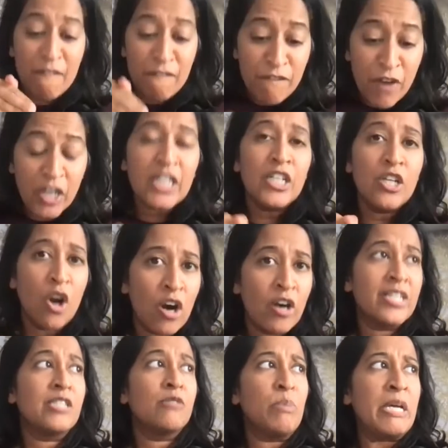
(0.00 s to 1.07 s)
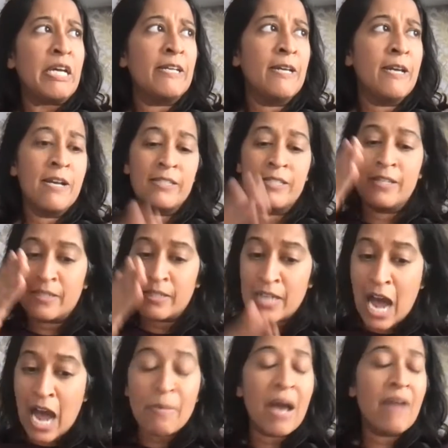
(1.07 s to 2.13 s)
how fucking hard it's been since the
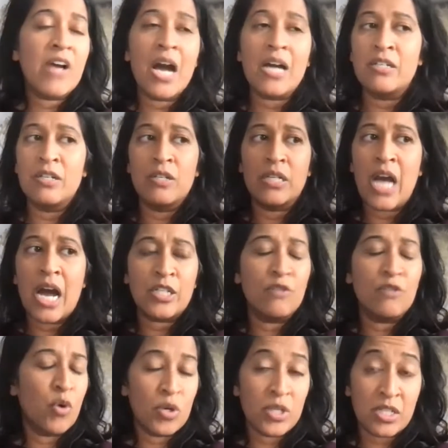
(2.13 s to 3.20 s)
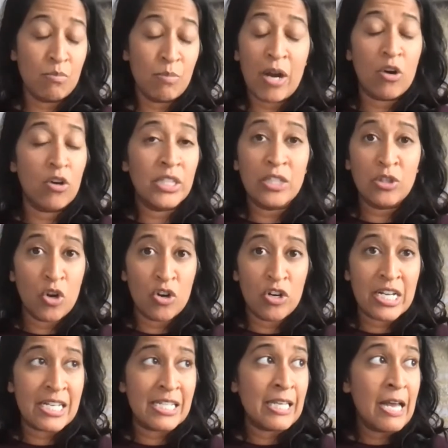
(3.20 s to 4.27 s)
time I've gotten got divorced in my early
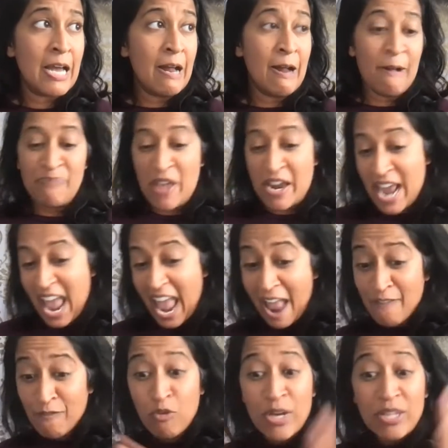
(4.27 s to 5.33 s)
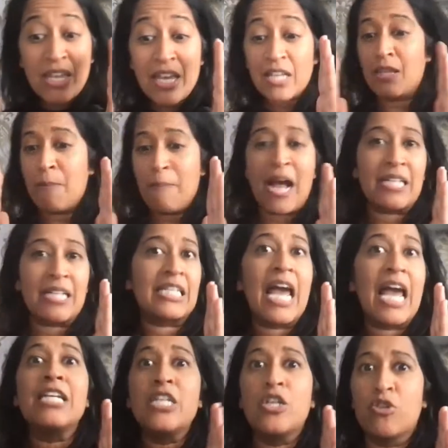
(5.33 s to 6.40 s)
30s and everything in the past
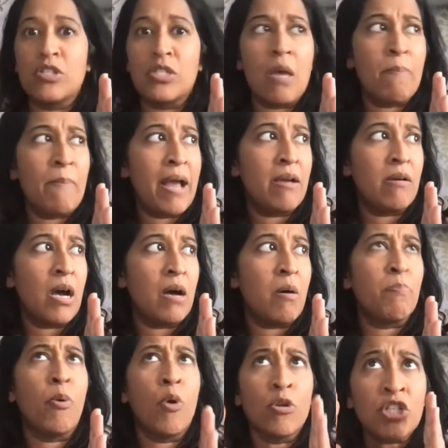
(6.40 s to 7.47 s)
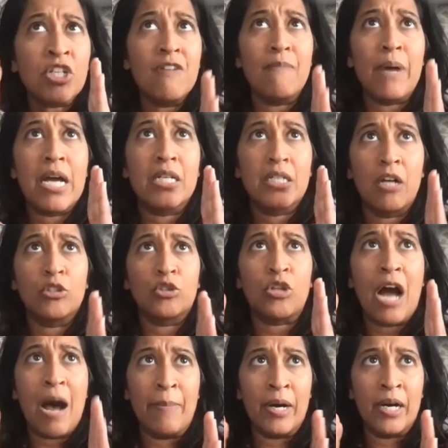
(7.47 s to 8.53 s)
10 years my portion of my adult
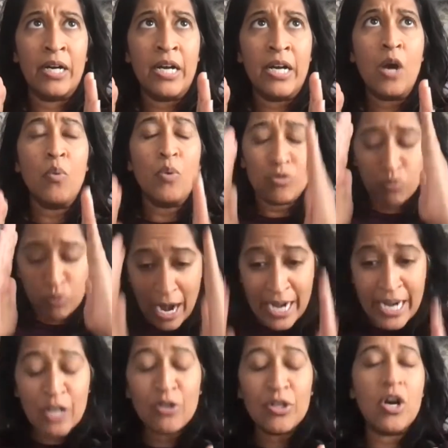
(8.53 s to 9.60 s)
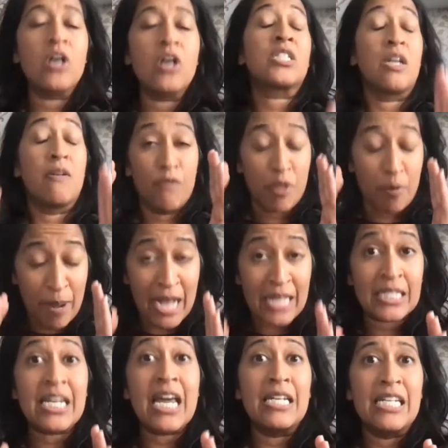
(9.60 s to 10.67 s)
trauma was right here in Austin for the
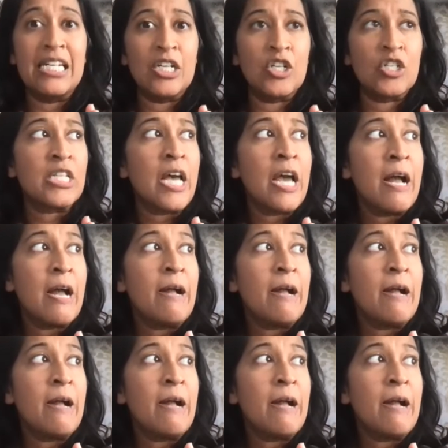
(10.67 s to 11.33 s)
past 10 years.